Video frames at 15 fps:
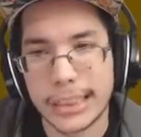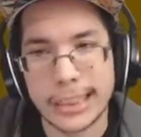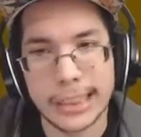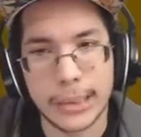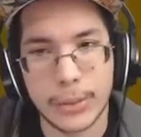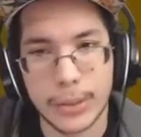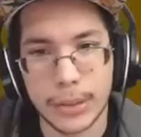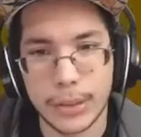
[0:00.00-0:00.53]

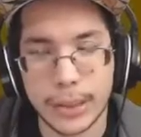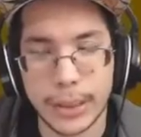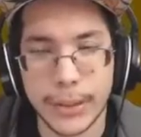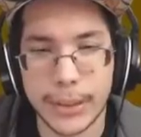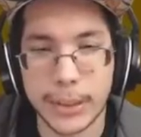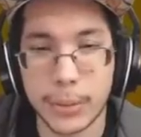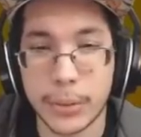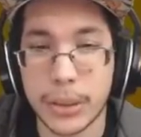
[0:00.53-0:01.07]
That's what you said.
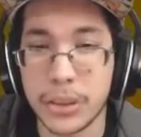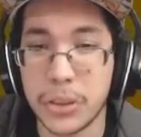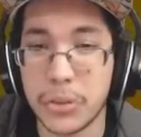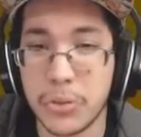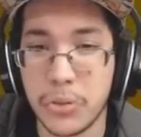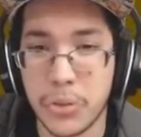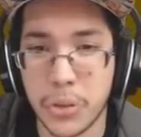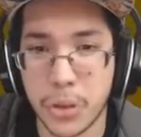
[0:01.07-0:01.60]
Alright, so we can go
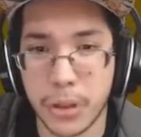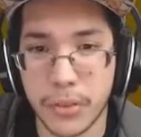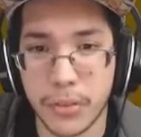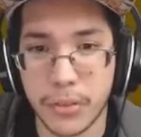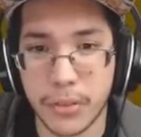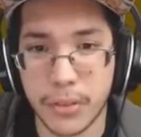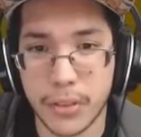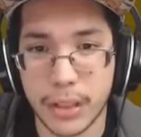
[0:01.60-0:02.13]
north.
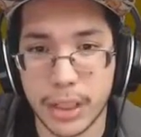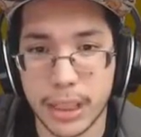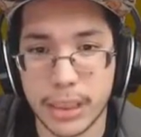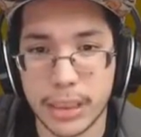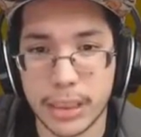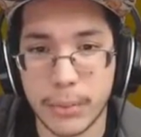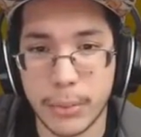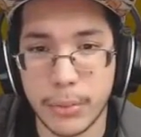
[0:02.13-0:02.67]
Let's
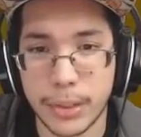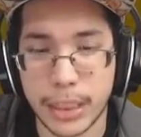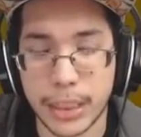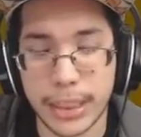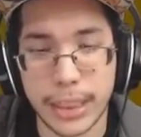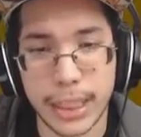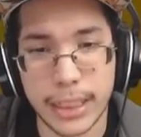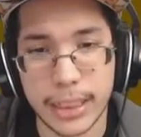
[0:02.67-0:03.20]
see what we
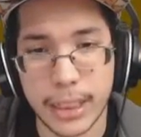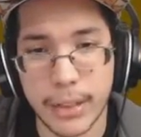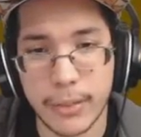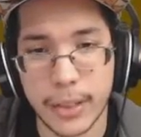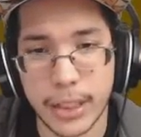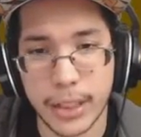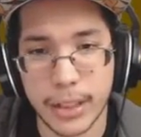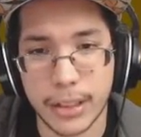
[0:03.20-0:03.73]
can get over
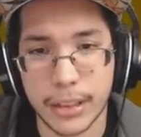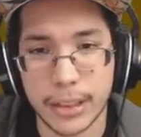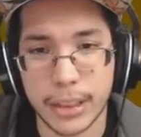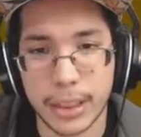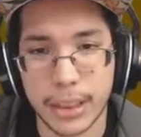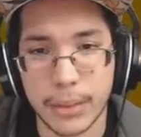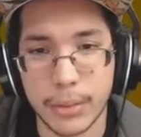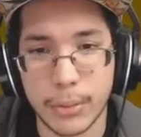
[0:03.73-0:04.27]
here, since
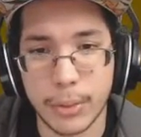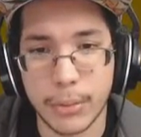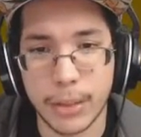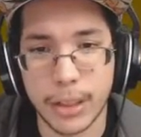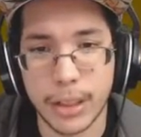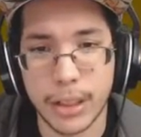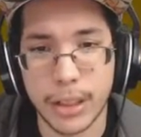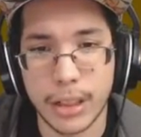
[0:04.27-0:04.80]
I know we
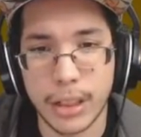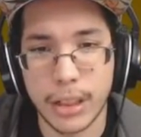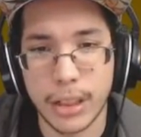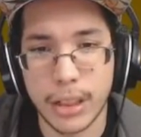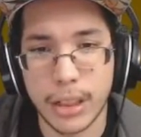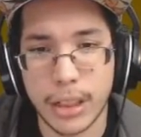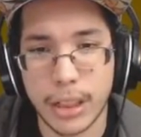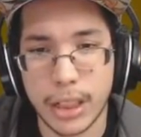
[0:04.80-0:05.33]
were
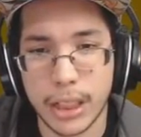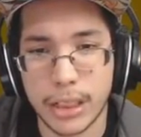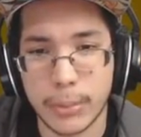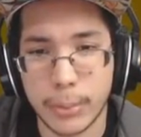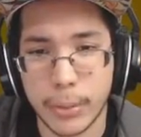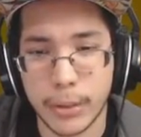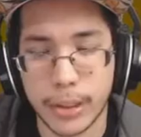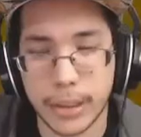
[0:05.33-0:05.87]

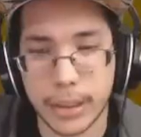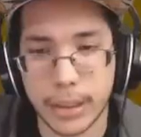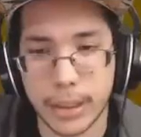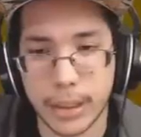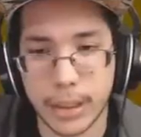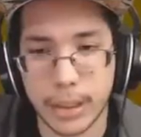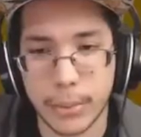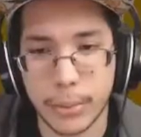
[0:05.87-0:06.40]
exploring this a
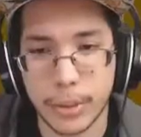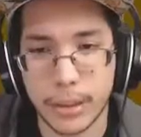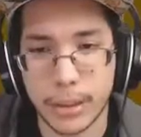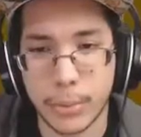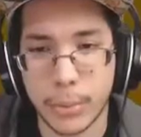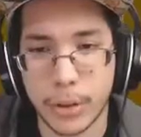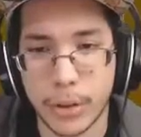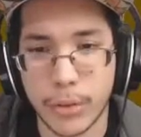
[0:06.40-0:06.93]
little bit. There's
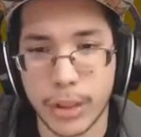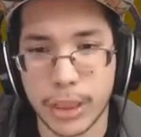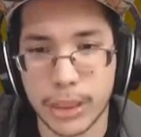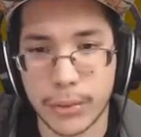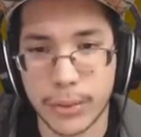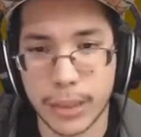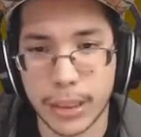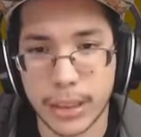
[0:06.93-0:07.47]
more grass
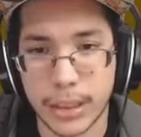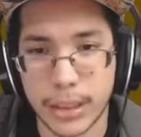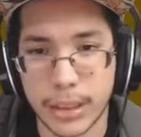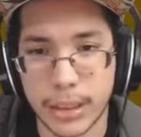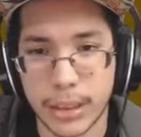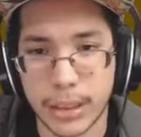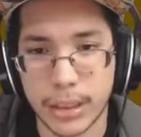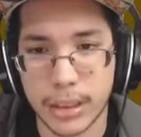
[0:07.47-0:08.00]
over here.
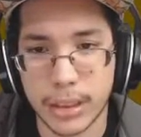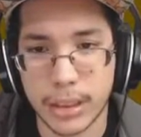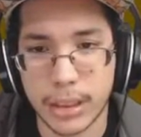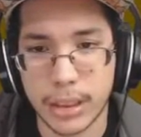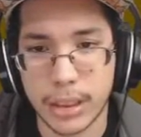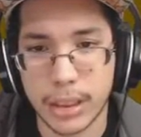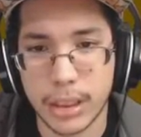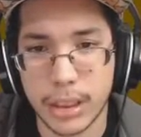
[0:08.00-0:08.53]

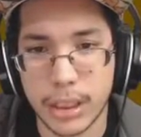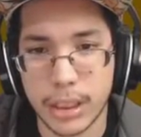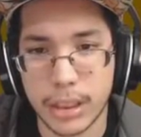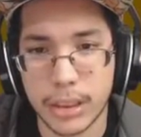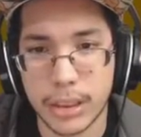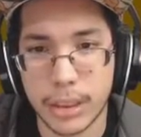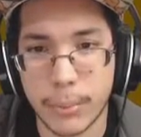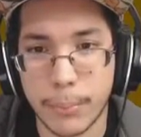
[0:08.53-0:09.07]

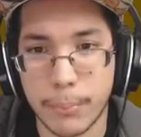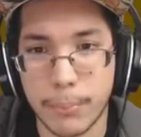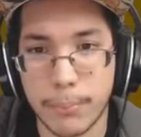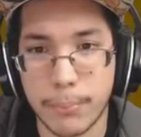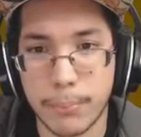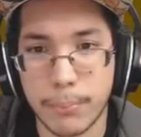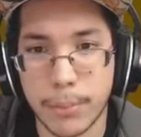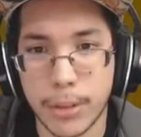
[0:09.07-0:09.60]
There's a
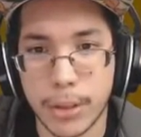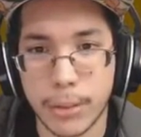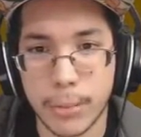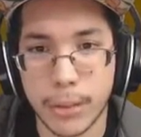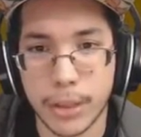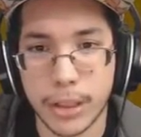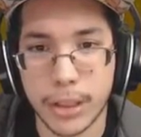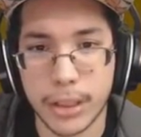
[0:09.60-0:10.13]

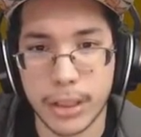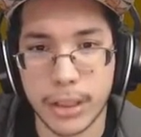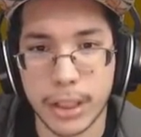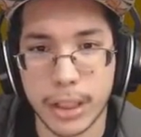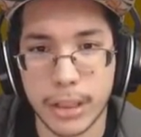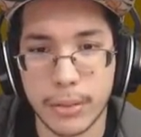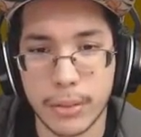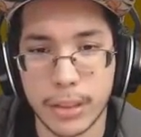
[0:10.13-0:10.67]
Pokeball here
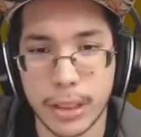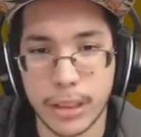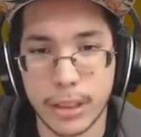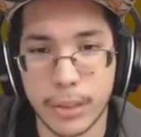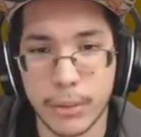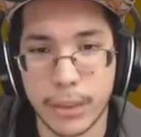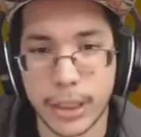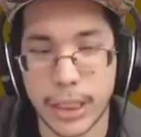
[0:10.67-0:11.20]
that
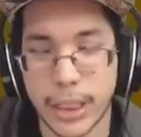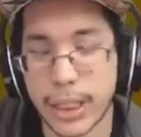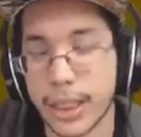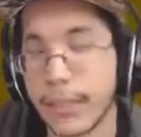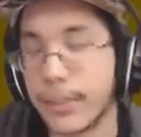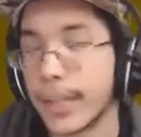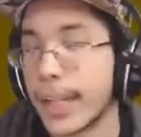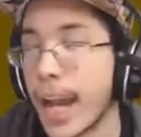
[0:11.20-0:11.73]
clearly we're gonna
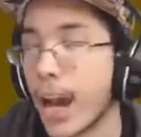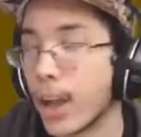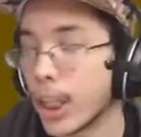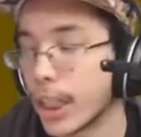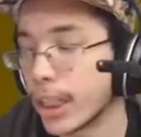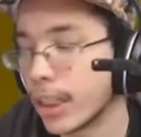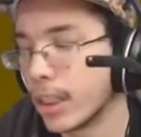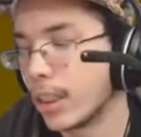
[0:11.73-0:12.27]
have a
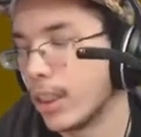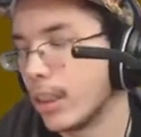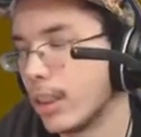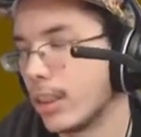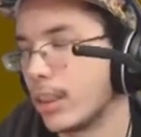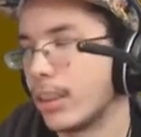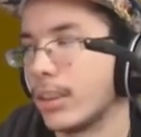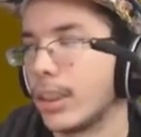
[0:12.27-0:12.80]
encounter,
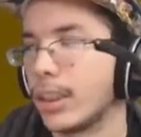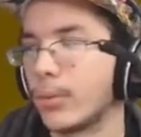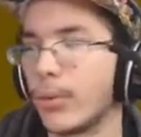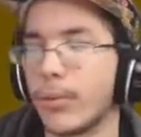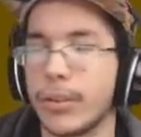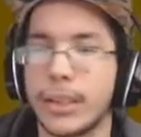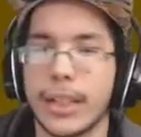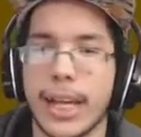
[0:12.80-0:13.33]
because that's where
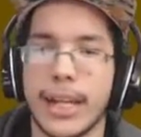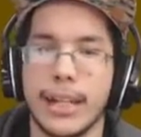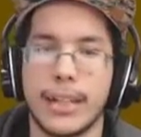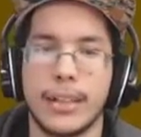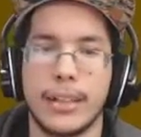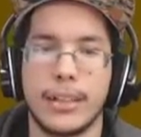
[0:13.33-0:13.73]
we get it.